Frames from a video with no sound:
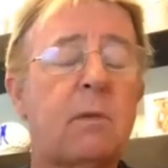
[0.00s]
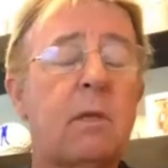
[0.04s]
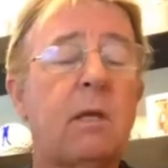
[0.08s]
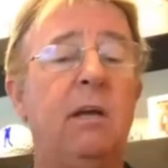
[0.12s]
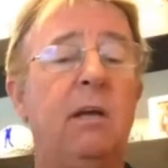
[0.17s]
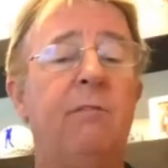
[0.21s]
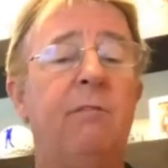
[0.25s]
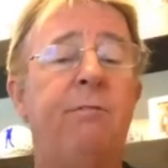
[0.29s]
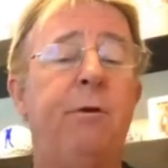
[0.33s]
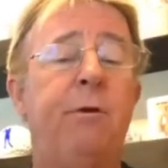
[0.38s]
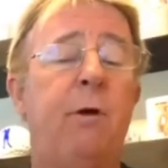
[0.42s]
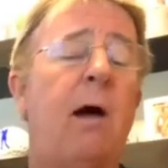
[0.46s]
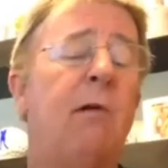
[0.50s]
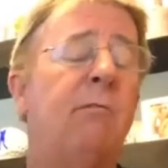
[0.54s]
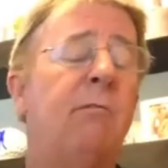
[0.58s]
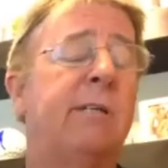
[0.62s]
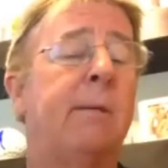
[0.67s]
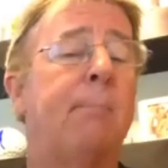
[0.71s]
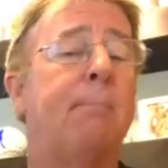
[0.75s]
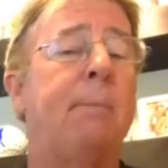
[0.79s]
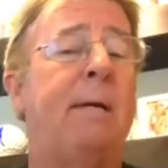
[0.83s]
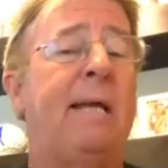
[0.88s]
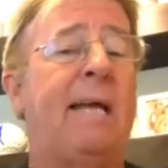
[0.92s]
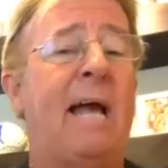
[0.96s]
If I was
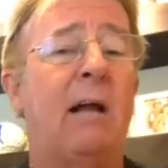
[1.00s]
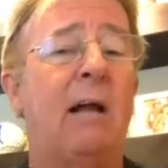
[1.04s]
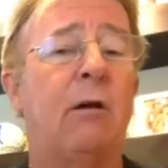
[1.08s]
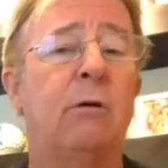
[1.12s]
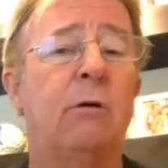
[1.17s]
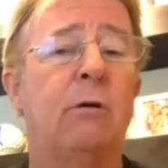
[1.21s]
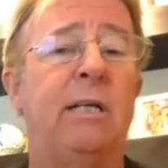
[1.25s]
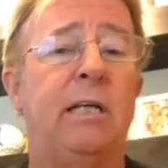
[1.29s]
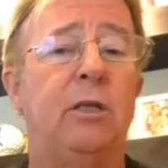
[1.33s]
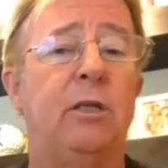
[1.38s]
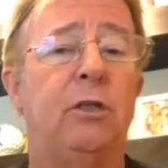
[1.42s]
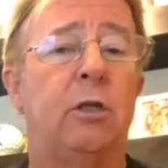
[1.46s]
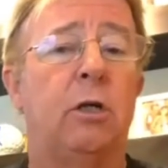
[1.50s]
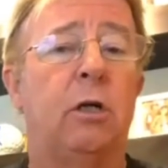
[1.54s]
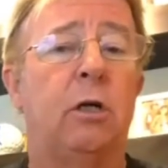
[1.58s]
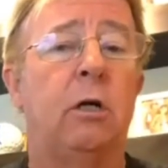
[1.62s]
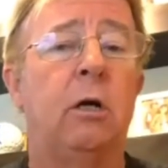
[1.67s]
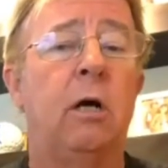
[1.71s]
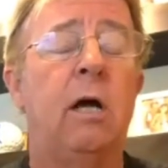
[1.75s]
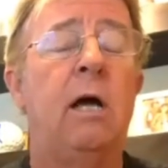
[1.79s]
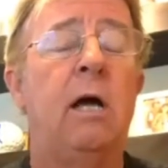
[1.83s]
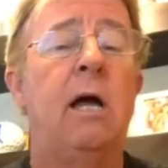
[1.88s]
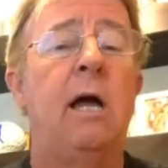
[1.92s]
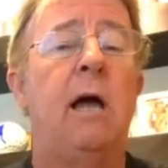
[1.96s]
a piano teacher
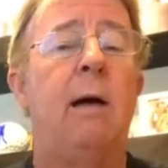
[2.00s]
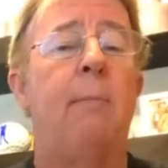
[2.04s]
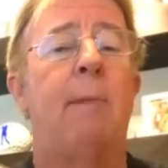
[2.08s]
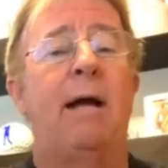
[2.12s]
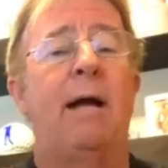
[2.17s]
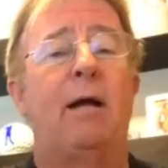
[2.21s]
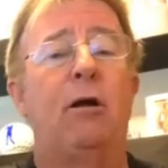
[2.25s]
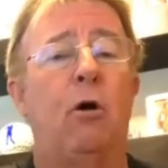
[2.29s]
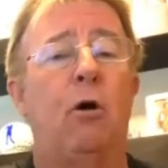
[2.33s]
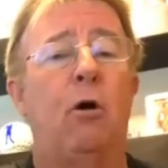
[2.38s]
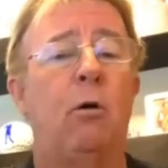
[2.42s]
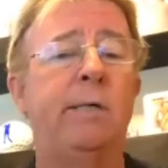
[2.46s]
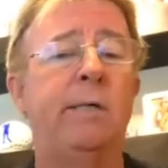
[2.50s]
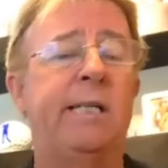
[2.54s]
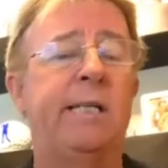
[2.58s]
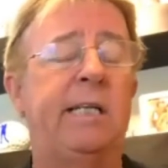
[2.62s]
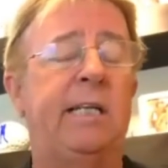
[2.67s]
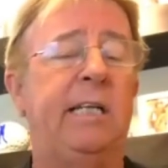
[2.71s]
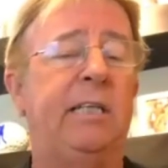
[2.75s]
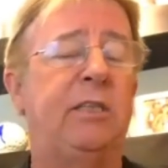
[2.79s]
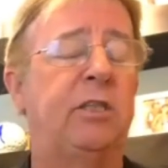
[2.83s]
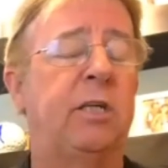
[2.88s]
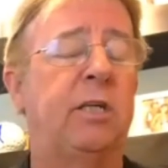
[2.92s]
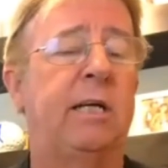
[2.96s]
and my goal is to
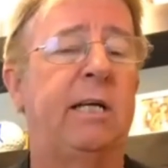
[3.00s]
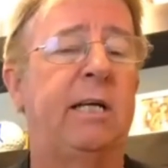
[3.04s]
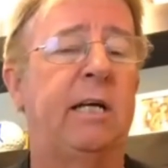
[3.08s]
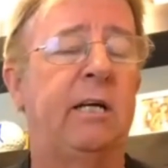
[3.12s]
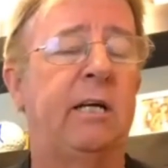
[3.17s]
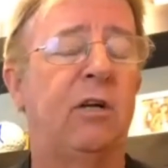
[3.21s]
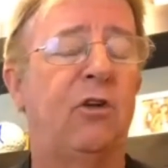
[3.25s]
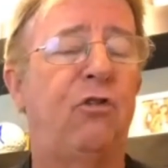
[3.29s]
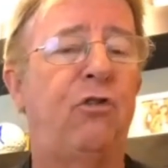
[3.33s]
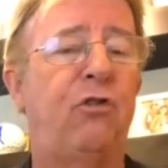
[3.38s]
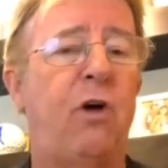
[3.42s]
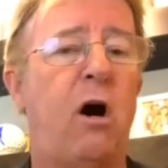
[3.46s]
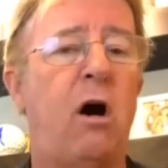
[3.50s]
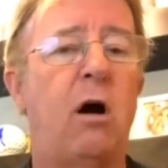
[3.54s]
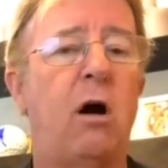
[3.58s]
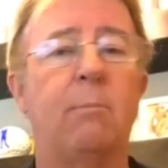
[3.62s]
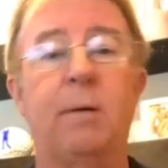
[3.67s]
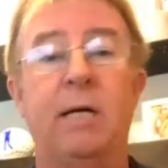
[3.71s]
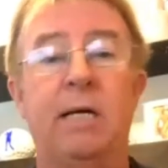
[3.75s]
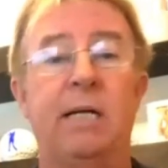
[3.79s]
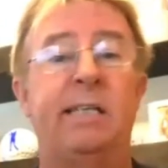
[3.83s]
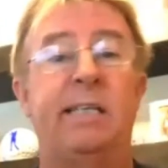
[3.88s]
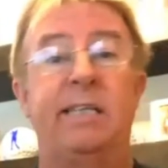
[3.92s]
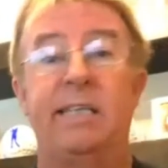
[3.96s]
teach a kid a
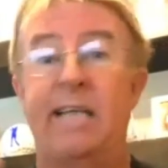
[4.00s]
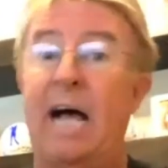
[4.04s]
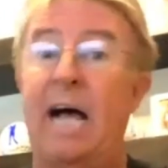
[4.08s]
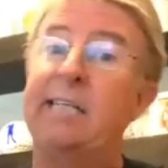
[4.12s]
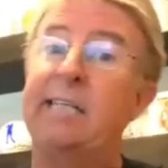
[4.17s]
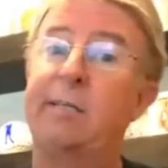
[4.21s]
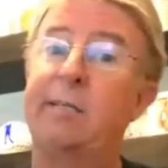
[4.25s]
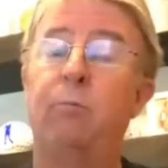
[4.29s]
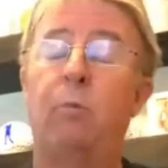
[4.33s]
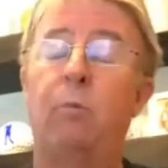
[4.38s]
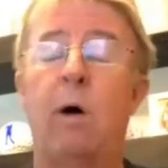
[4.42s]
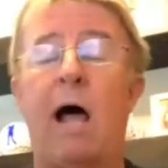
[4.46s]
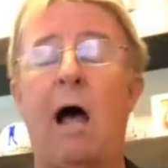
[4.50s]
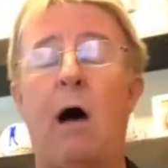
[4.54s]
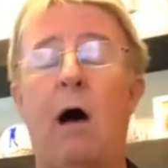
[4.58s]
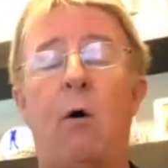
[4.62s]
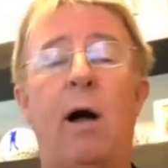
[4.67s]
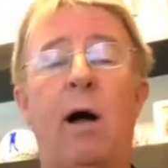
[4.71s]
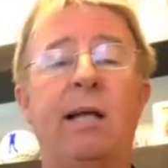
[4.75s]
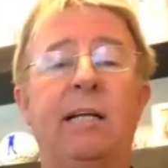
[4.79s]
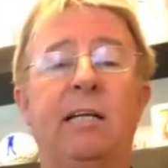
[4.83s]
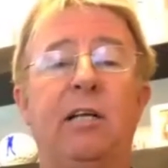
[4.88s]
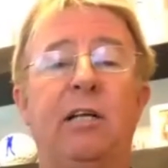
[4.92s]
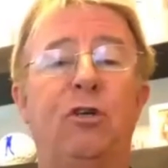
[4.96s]
song because that's how
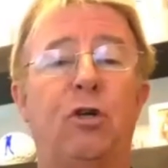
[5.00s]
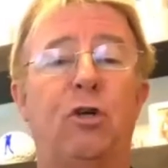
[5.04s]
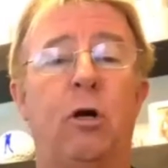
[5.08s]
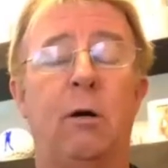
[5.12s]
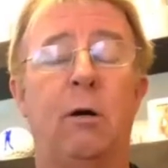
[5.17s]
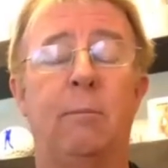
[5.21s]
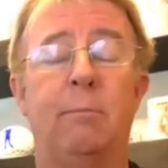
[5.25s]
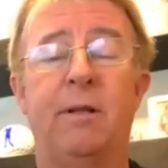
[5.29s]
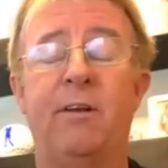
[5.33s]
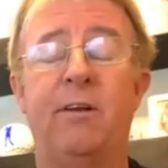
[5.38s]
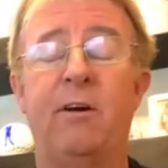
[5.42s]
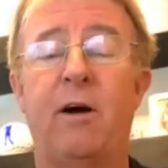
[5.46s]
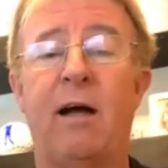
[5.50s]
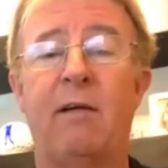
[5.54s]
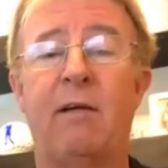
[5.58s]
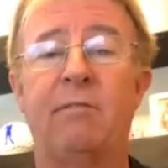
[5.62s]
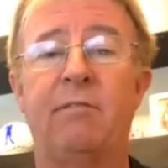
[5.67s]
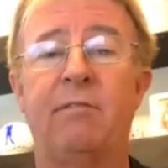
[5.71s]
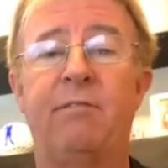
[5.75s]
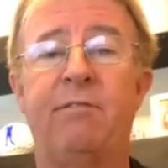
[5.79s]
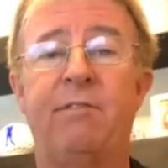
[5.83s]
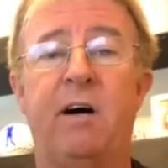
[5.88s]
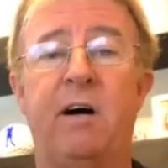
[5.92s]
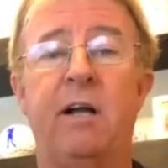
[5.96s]
I determine they're
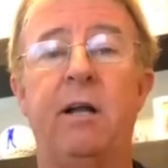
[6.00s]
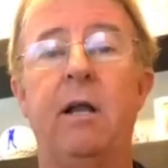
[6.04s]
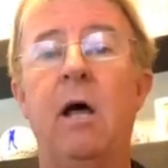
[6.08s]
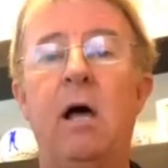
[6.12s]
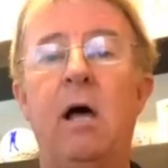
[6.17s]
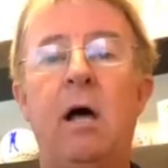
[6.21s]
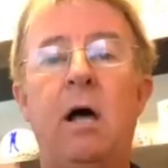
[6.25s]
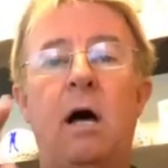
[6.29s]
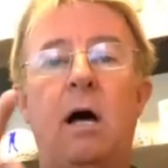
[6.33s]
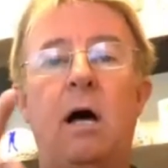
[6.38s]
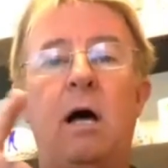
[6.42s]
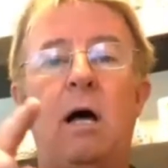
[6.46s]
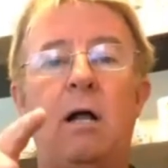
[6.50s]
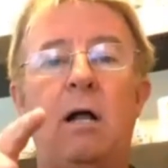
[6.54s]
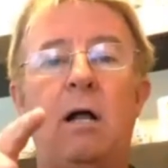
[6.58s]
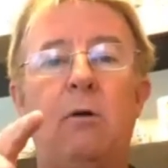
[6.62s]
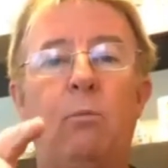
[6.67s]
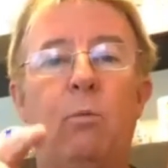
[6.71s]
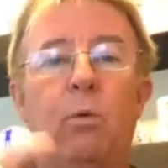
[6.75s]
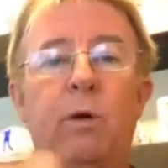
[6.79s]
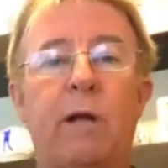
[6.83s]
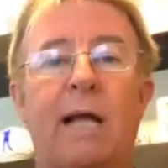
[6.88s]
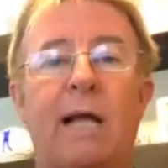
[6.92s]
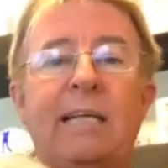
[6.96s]
having fun,
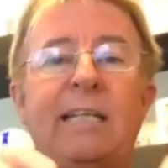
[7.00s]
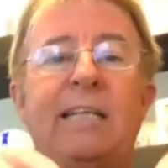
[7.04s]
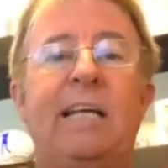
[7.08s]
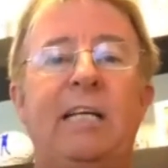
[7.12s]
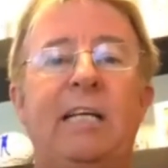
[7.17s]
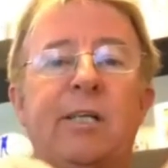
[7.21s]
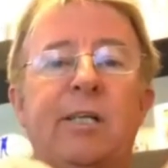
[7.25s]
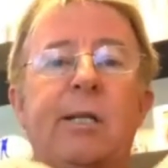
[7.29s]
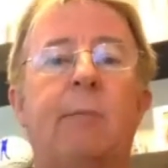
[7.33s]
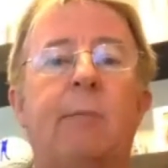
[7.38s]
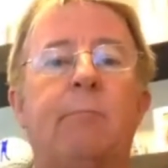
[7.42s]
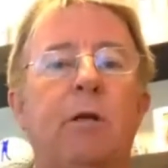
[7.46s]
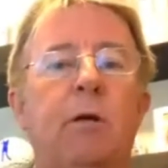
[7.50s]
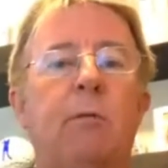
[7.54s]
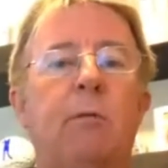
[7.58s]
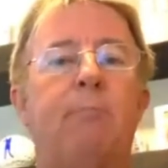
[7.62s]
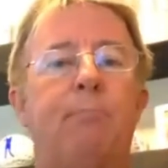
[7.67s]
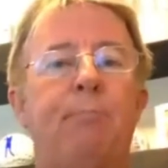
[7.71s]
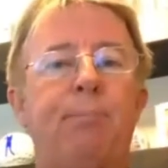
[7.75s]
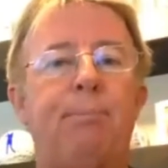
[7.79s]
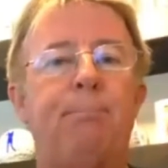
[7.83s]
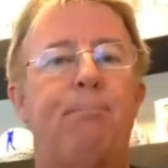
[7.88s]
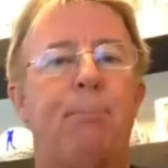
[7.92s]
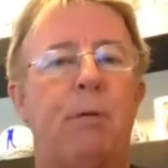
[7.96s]
would I teach them to
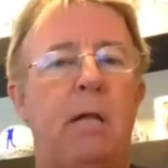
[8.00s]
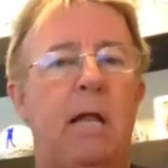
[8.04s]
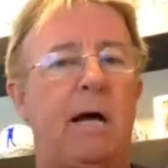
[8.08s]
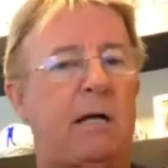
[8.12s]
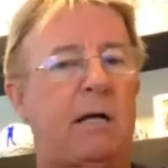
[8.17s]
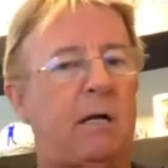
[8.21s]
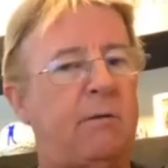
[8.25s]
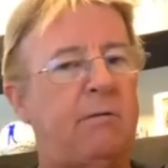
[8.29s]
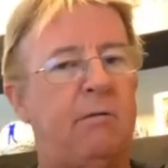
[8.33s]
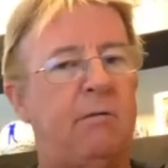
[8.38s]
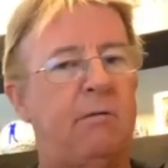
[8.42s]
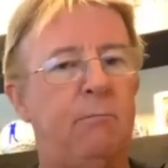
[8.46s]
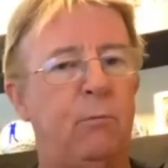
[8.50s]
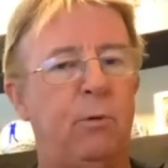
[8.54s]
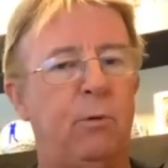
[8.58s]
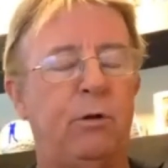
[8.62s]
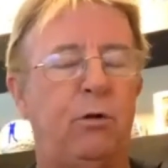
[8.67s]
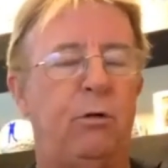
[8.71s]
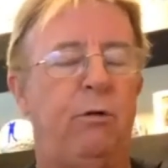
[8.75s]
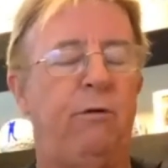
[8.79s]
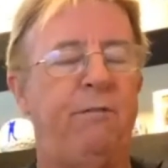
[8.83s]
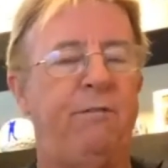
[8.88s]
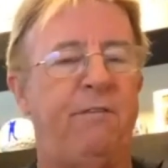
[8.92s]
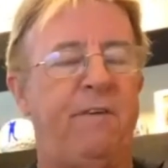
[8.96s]
pluck with
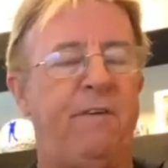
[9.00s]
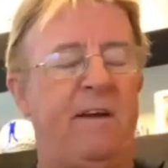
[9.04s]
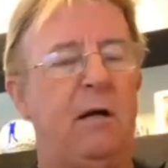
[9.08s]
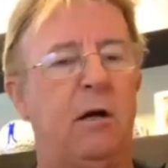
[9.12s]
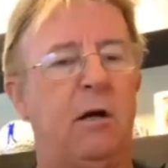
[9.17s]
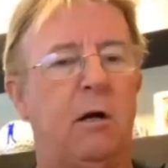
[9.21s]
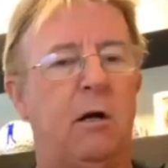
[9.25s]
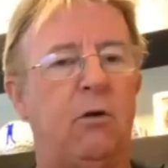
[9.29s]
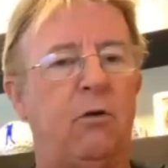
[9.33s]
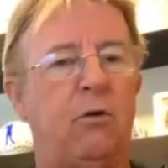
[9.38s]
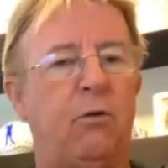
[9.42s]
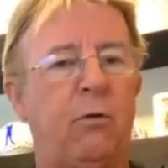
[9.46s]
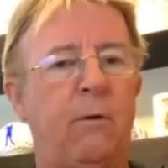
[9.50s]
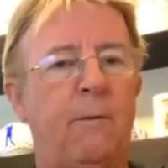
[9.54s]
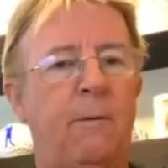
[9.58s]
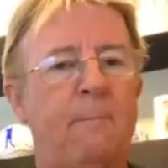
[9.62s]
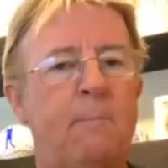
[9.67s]
2 fingers,